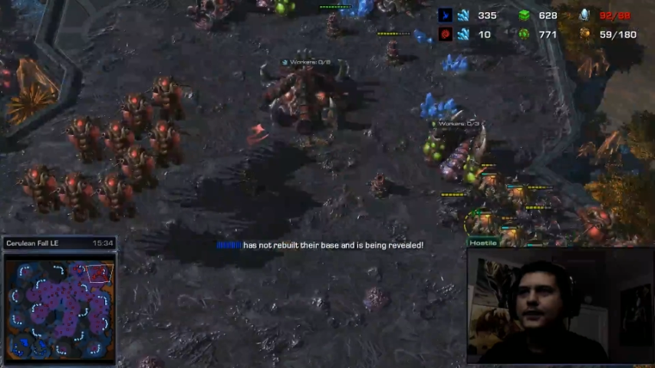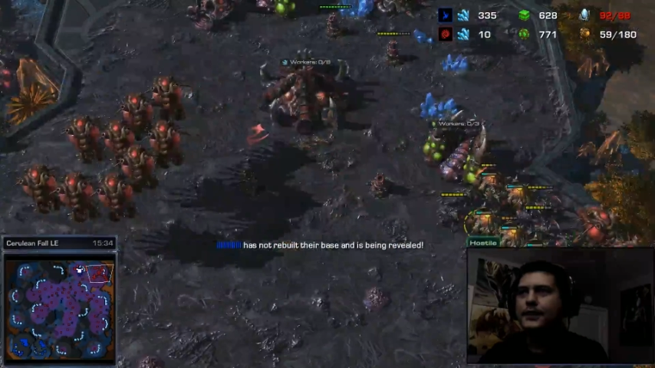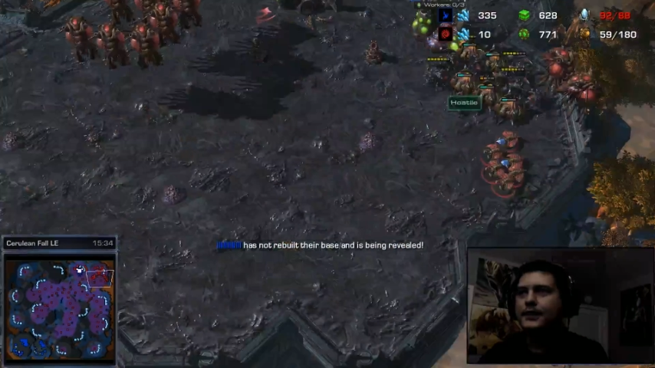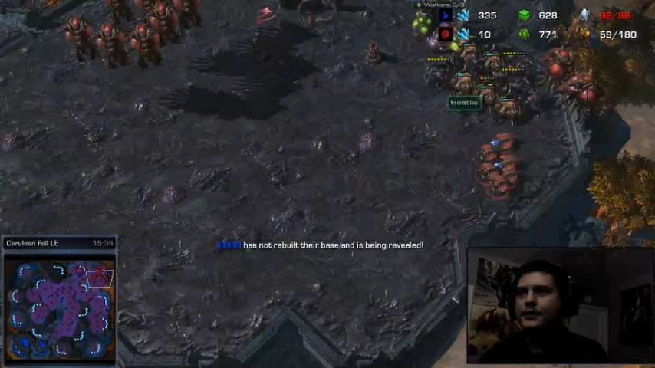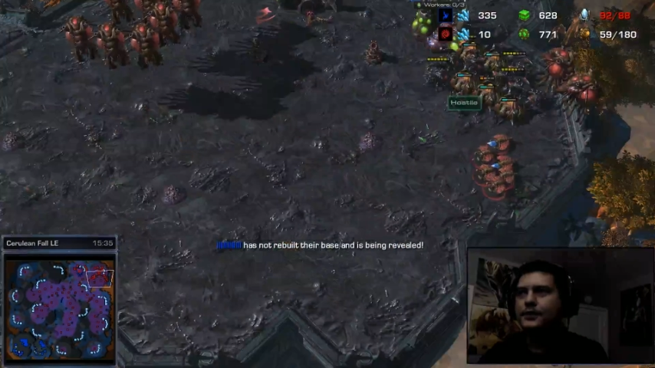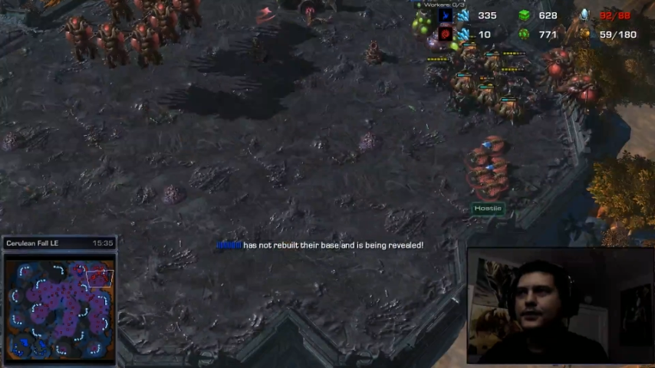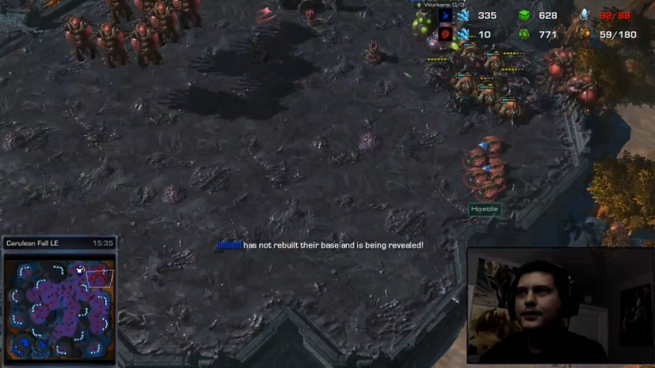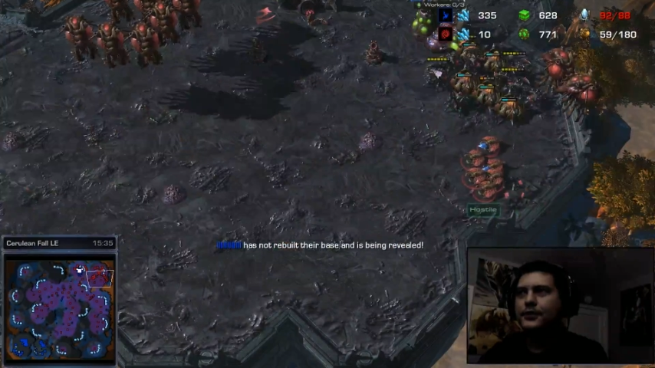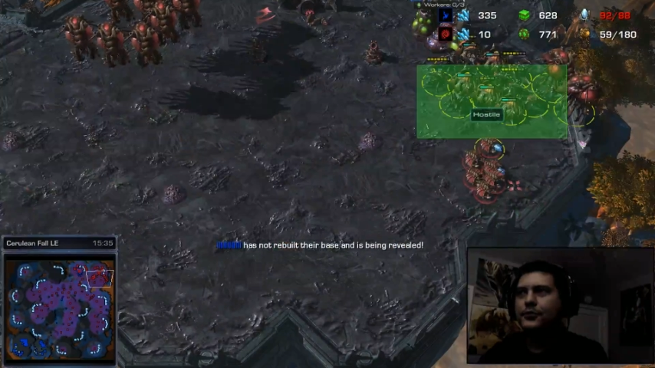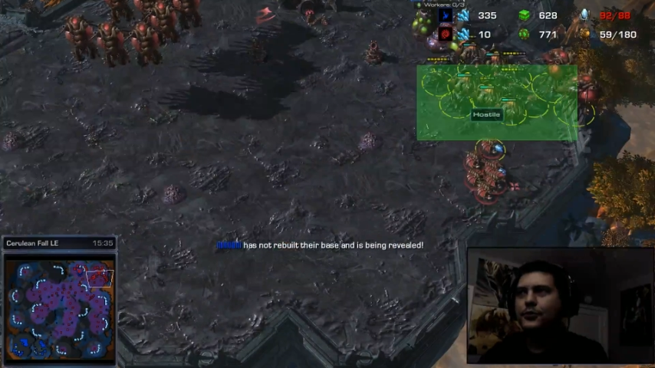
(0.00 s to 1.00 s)
He's over here
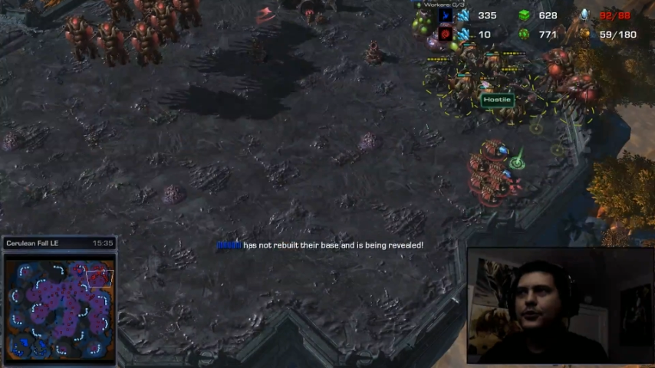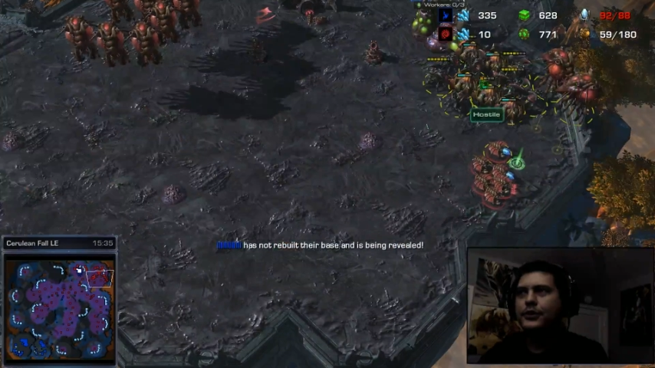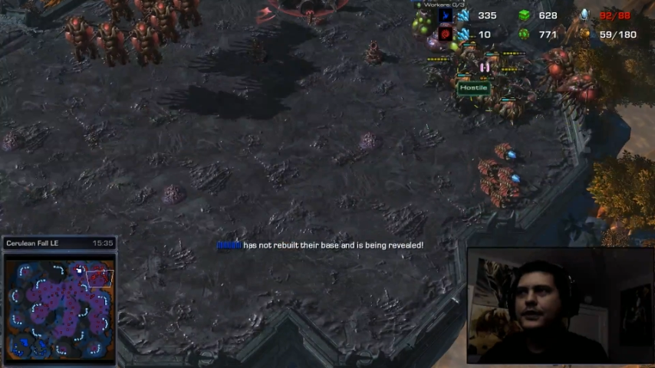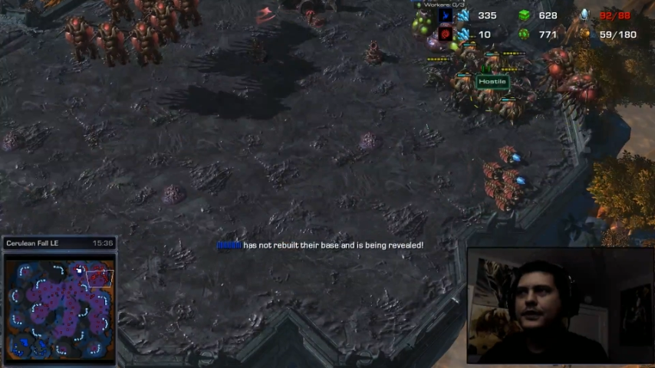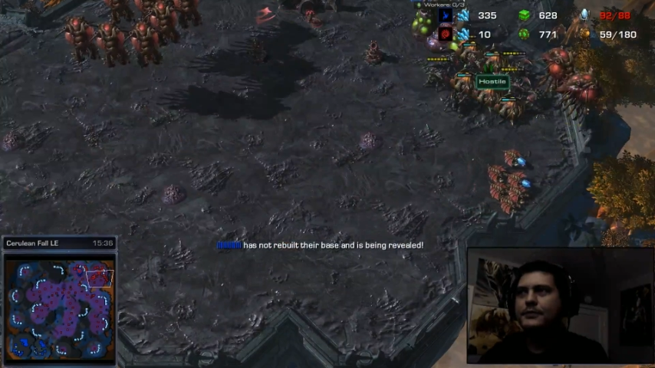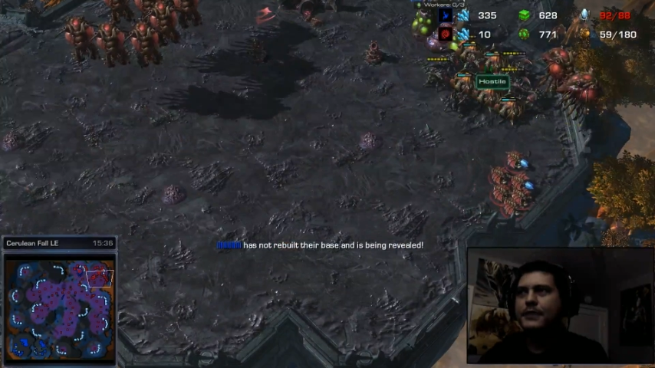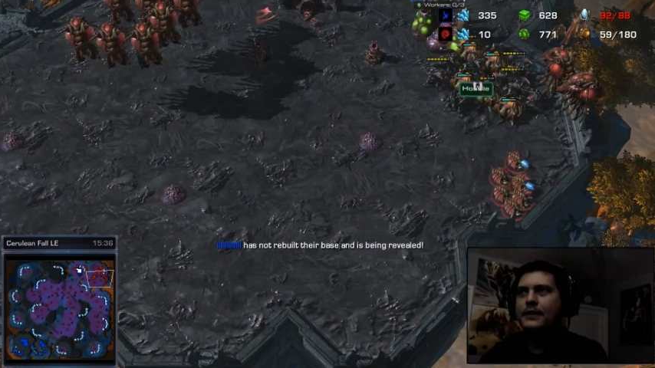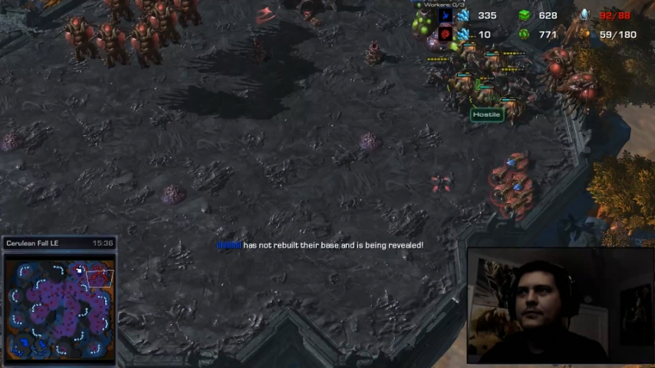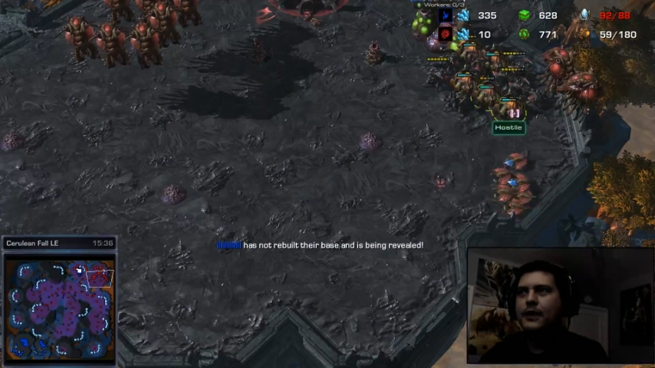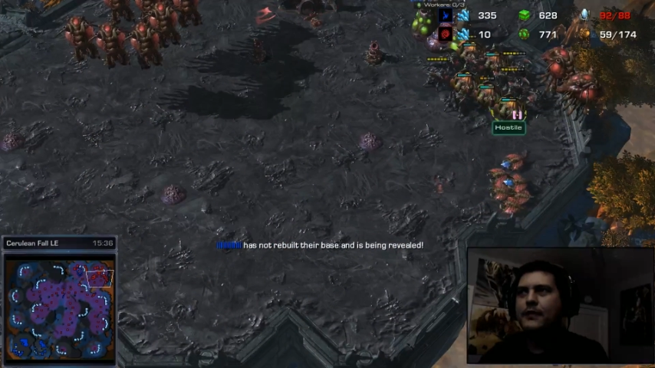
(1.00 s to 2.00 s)
in the corner. He is
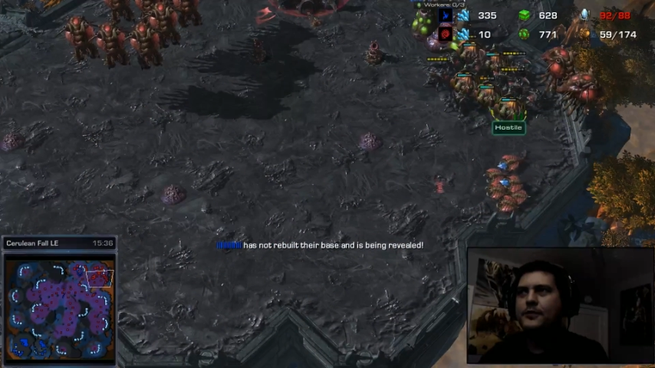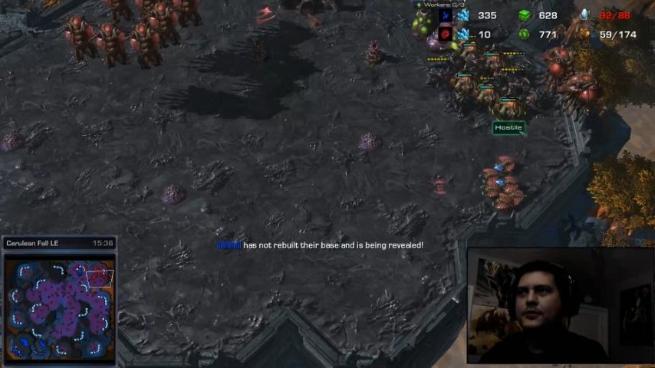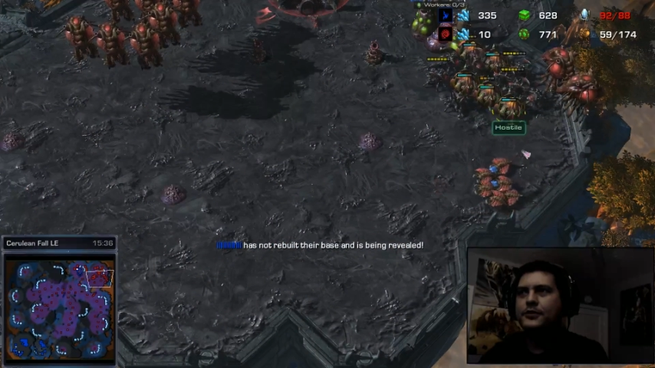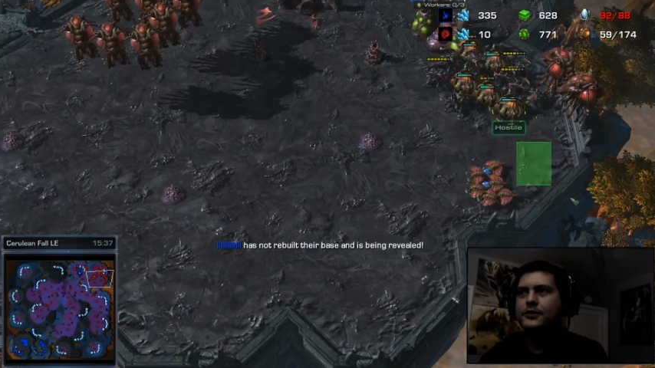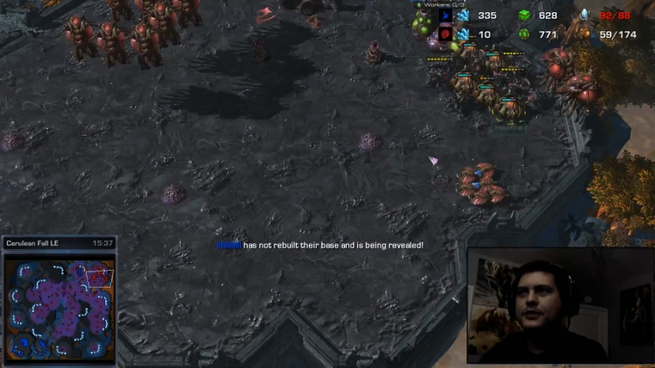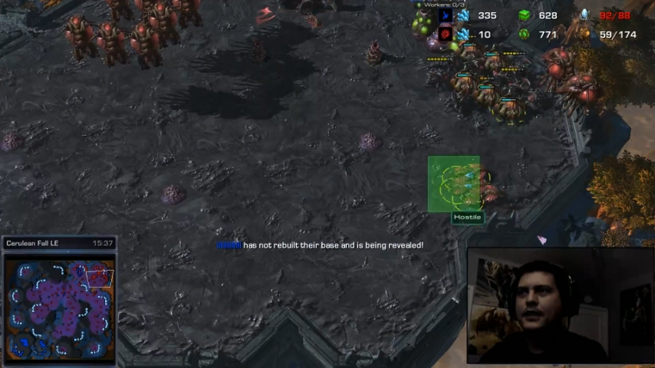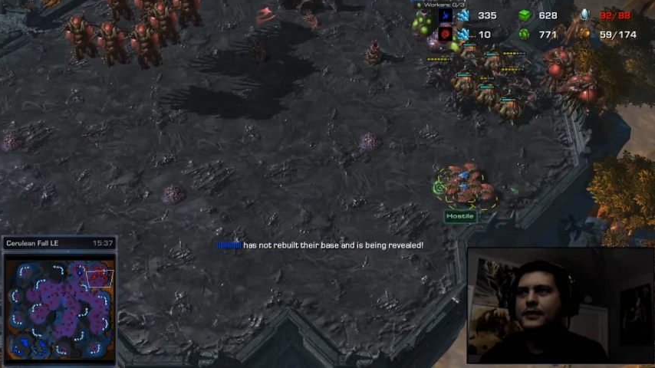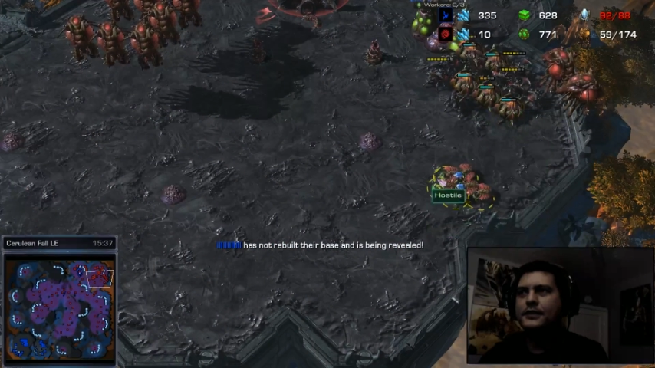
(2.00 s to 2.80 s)
making ravagers, and he's